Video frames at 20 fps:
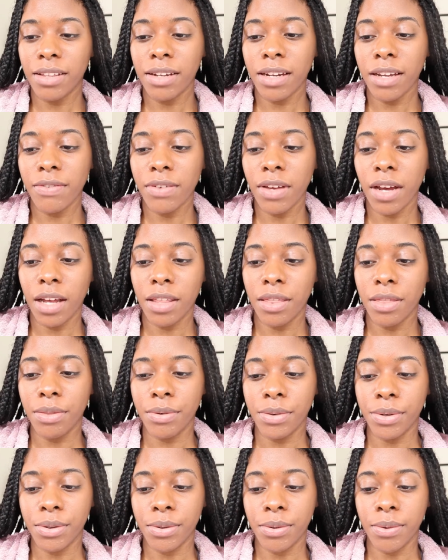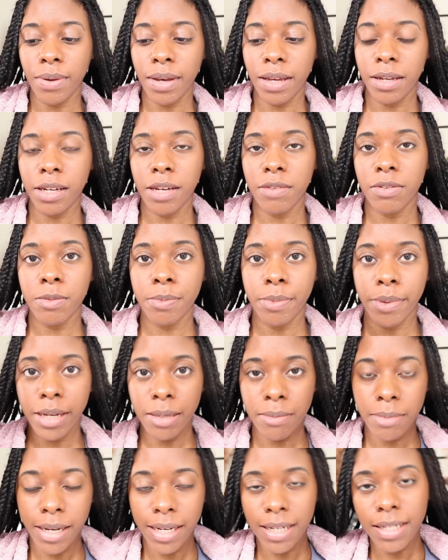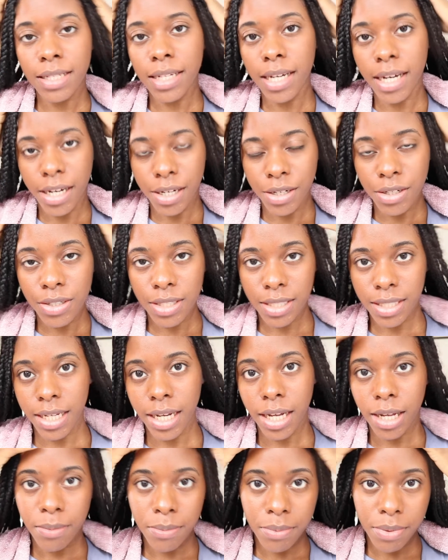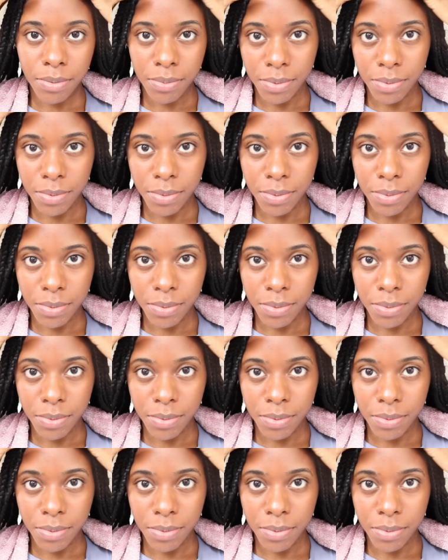that I've gone through and I've sprayed my entire scalp